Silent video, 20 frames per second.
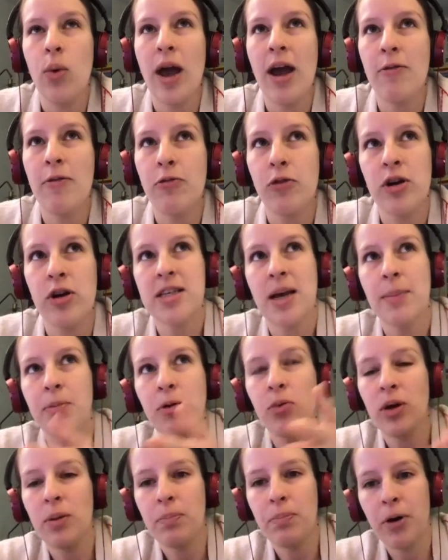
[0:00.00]
for example,
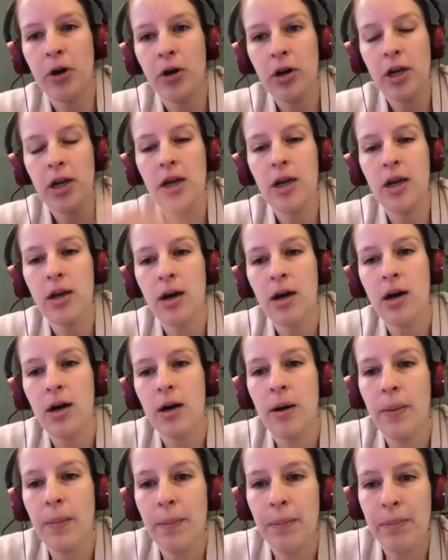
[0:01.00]
when Bernie
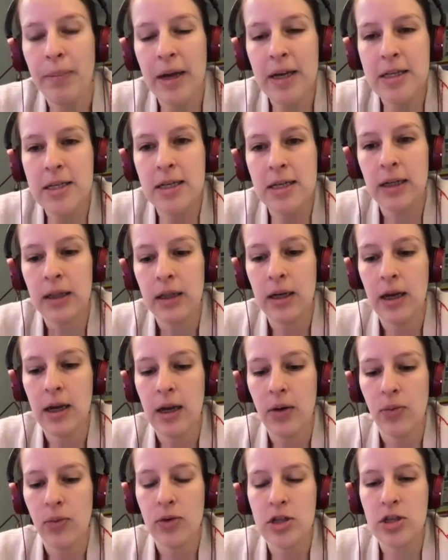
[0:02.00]

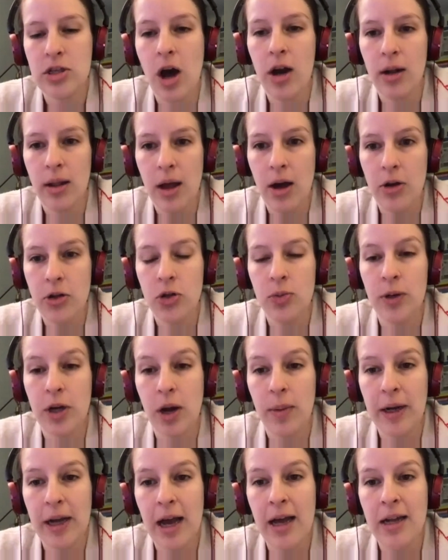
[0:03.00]
basically was not allowed to become
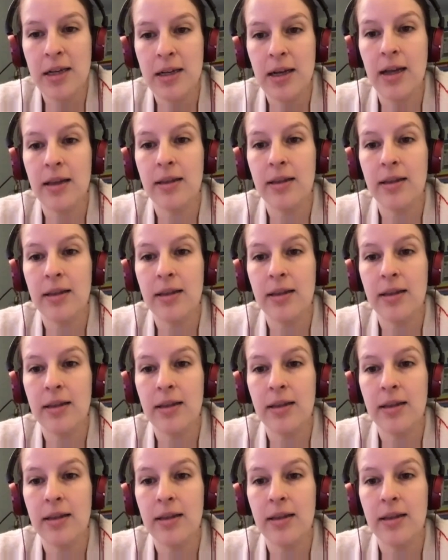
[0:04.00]
a candidate,